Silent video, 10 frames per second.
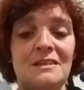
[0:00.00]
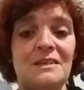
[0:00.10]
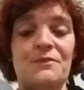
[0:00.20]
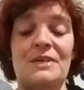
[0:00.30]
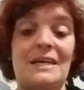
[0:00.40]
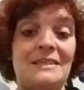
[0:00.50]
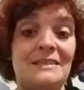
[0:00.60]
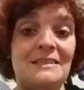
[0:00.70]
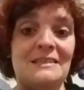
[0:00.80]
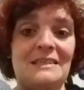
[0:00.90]
different
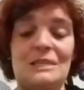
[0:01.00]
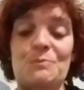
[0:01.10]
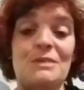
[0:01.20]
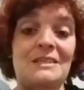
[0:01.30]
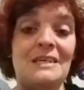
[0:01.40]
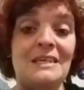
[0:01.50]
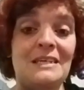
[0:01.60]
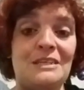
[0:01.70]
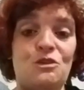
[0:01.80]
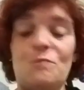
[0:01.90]
identities,
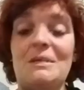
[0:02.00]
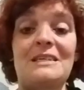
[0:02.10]
pretending to be